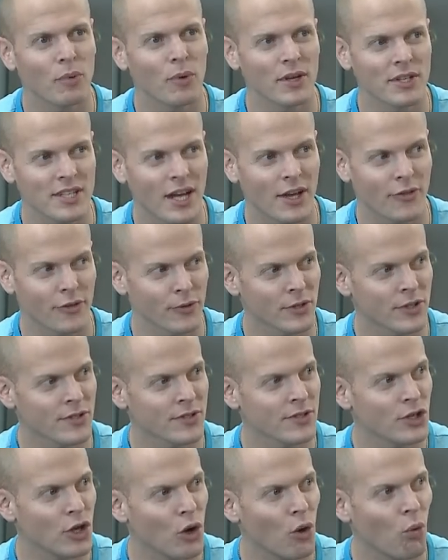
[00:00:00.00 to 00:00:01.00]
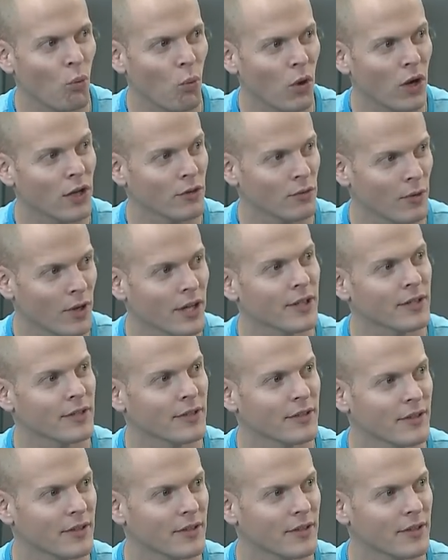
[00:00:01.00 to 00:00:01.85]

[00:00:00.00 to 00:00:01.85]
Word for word: points out there is no one way